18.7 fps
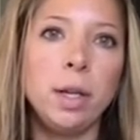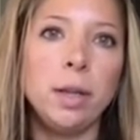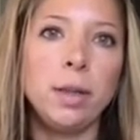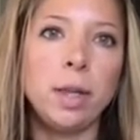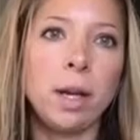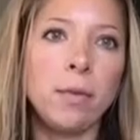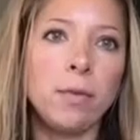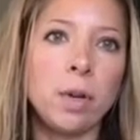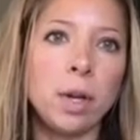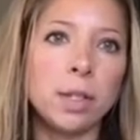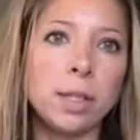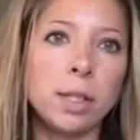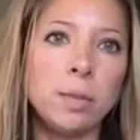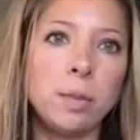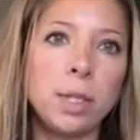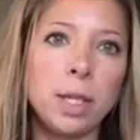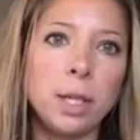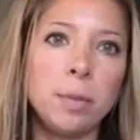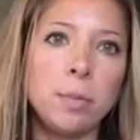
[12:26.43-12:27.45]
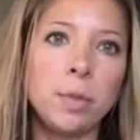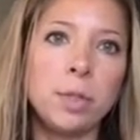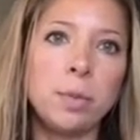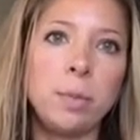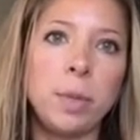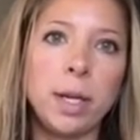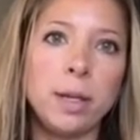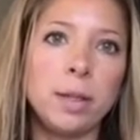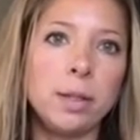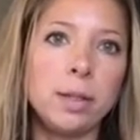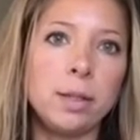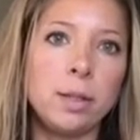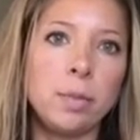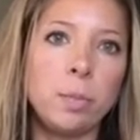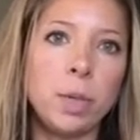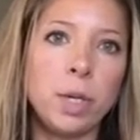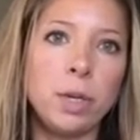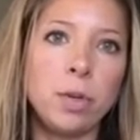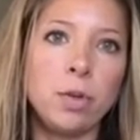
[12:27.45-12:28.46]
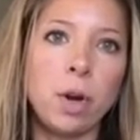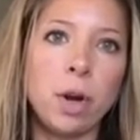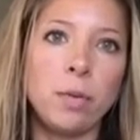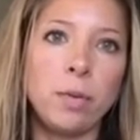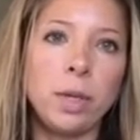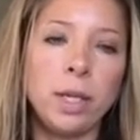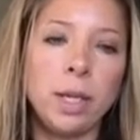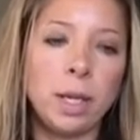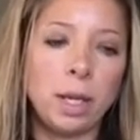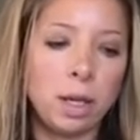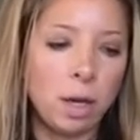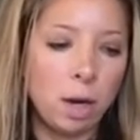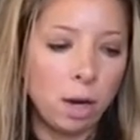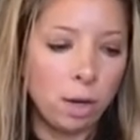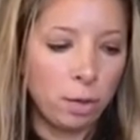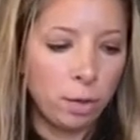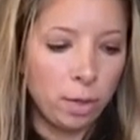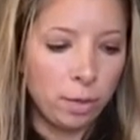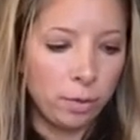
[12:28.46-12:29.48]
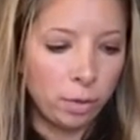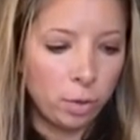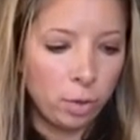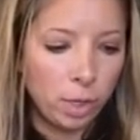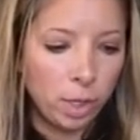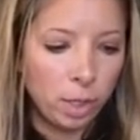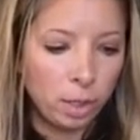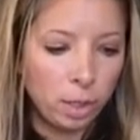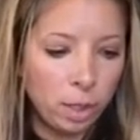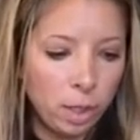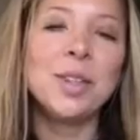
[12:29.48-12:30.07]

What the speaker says: then I've got some tips, but you're not really getting hungry through it.